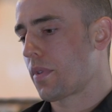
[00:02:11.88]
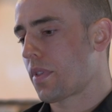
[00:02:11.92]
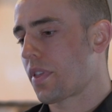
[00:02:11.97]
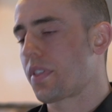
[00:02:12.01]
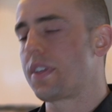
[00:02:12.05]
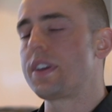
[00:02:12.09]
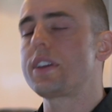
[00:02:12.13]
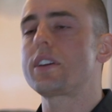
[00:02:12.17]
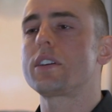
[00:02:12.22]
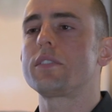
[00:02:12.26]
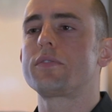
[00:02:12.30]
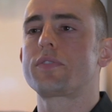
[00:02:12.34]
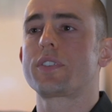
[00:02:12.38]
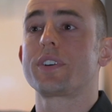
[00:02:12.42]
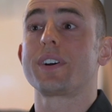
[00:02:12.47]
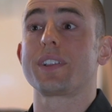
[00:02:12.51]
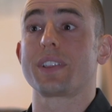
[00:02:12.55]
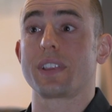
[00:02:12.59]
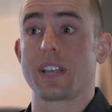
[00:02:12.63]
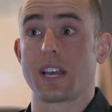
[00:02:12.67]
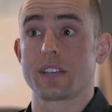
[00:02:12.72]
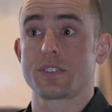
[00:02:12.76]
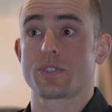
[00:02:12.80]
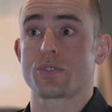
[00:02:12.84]
Think of
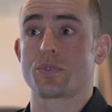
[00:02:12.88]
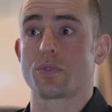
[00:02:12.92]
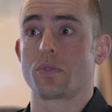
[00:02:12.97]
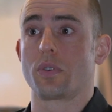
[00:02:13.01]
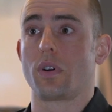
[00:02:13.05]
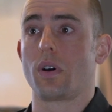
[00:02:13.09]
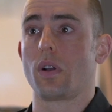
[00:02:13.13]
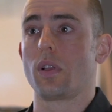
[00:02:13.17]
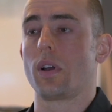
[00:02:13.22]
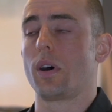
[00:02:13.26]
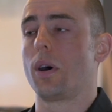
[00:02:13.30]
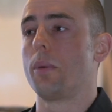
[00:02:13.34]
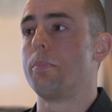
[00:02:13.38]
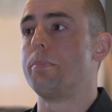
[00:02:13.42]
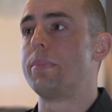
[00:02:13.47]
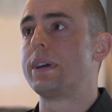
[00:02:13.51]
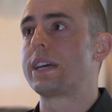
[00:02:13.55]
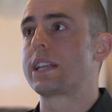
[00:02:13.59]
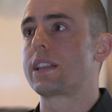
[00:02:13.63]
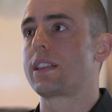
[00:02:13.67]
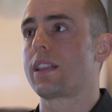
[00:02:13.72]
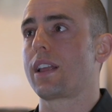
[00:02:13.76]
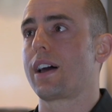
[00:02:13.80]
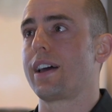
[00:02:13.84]
cholesterol a
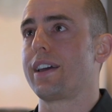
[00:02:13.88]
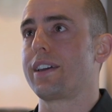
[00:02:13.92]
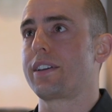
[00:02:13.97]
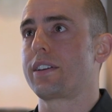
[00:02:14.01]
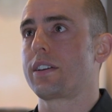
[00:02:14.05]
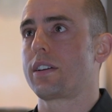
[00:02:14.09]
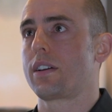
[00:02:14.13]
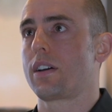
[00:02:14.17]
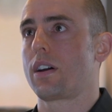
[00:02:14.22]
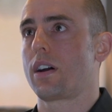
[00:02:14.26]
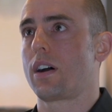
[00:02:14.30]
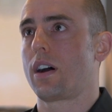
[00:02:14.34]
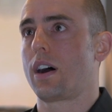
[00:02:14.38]
bit like